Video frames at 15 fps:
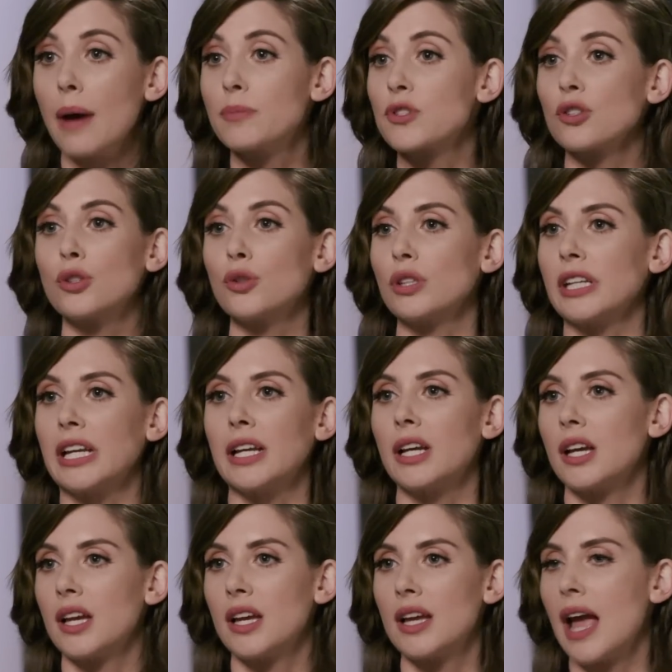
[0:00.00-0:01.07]
Absolutely. And
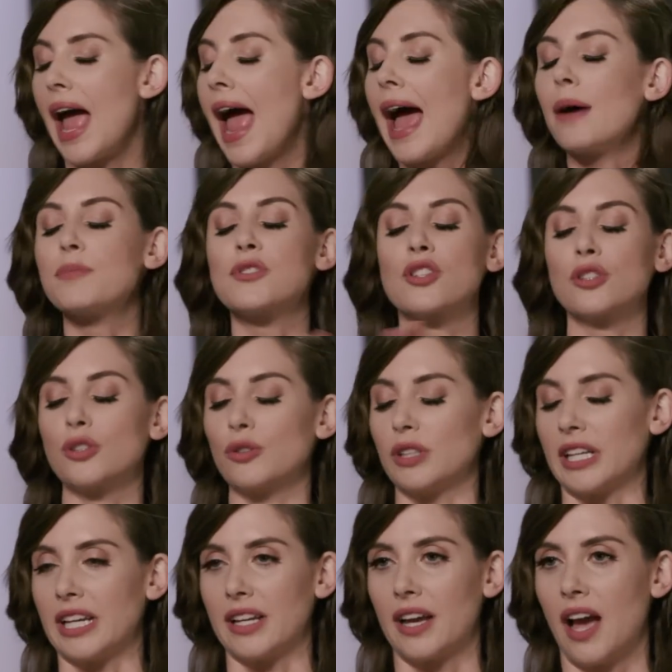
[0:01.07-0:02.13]
pain.
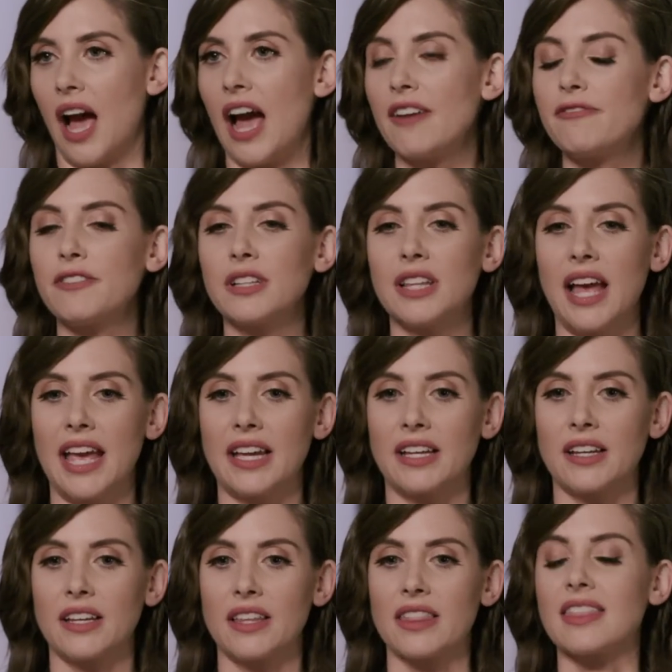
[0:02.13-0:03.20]
Absolutely. I feel
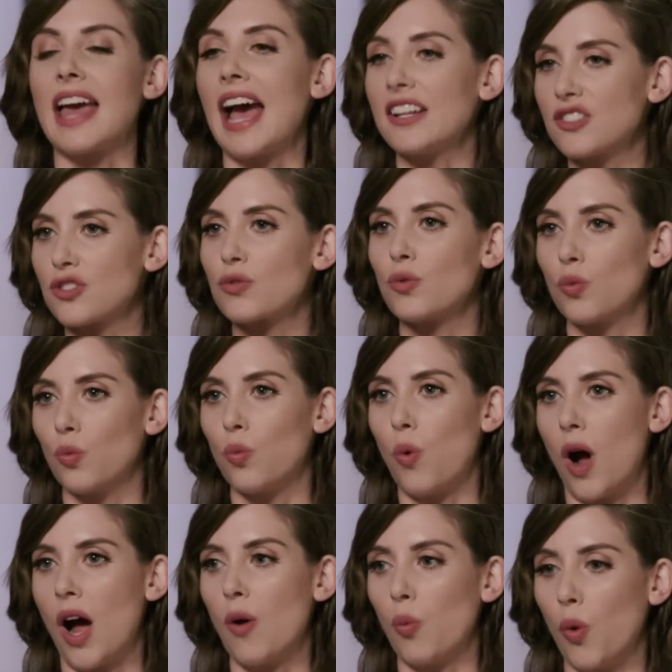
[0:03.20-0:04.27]
like that's
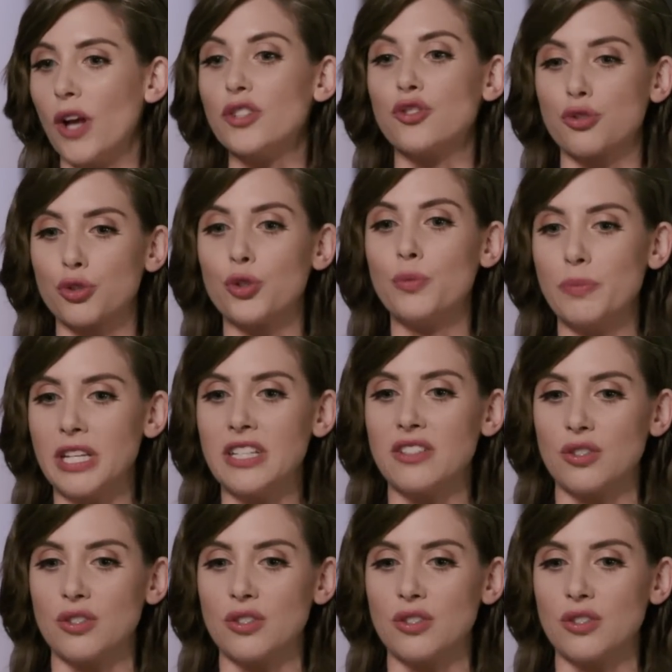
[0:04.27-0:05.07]
what what drew me